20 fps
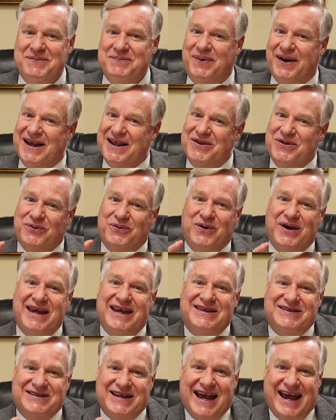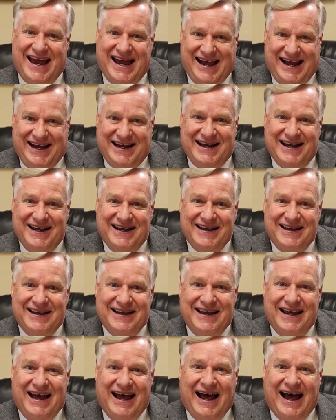But in the weeks ahead,
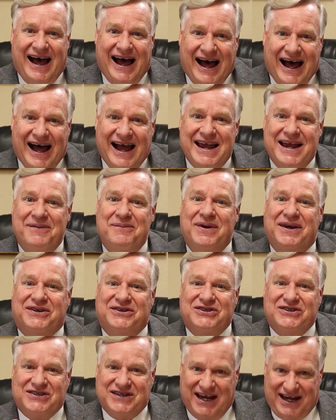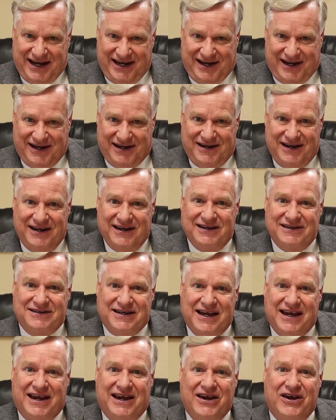I am excited
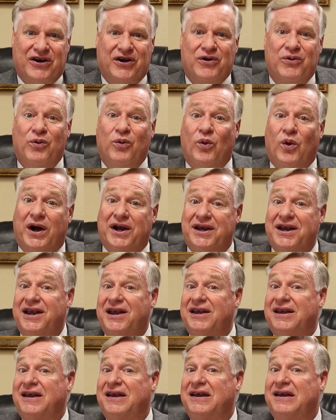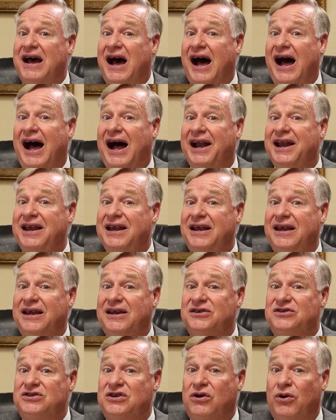to hear what God
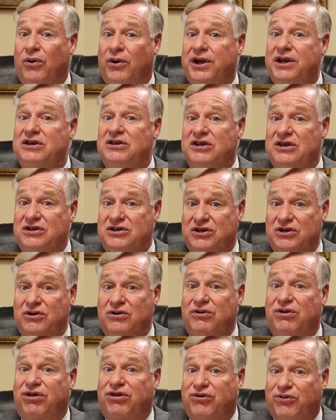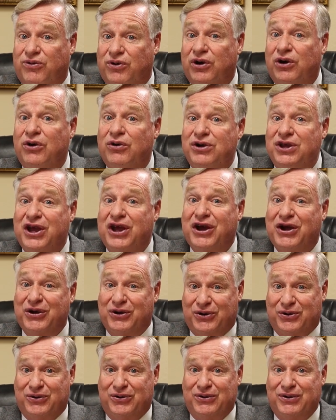is going to do through
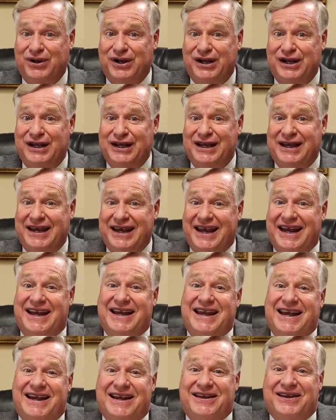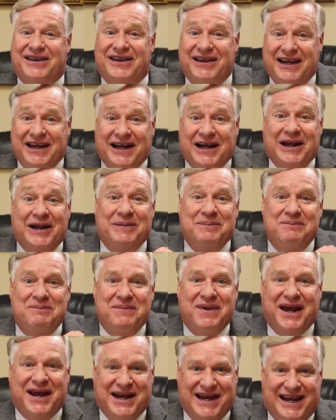you in little
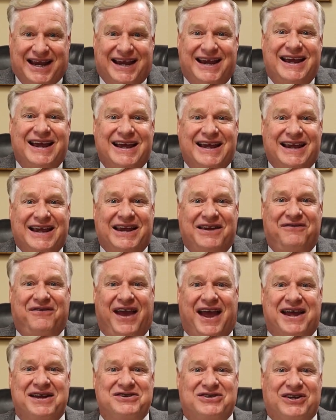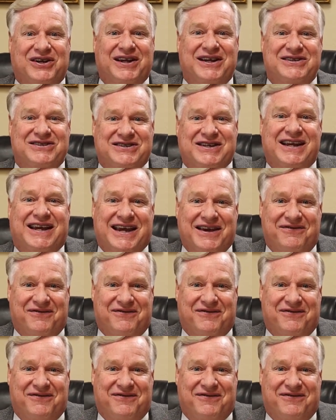mini evangelistic